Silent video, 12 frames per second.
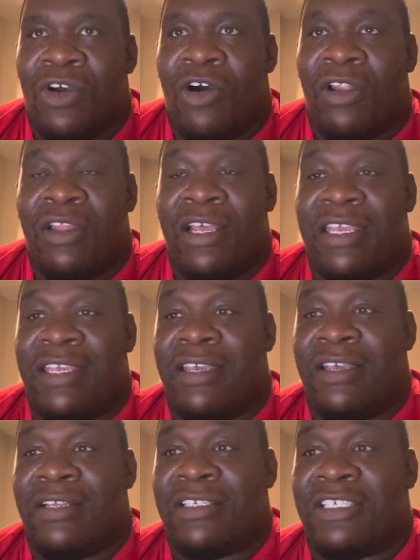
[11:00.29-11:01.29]
or let
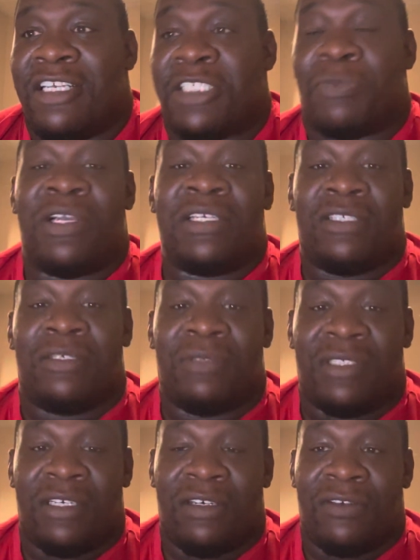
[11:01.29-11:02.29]
kids express
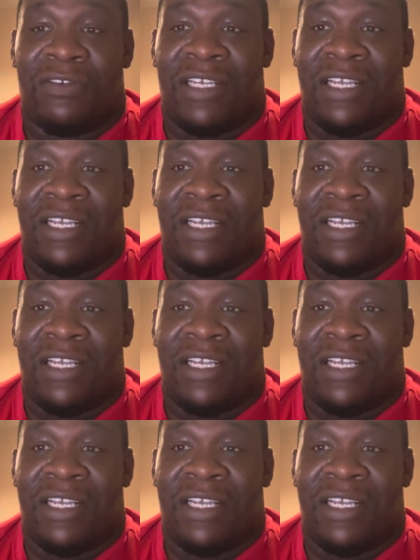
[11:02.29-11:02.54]
themselves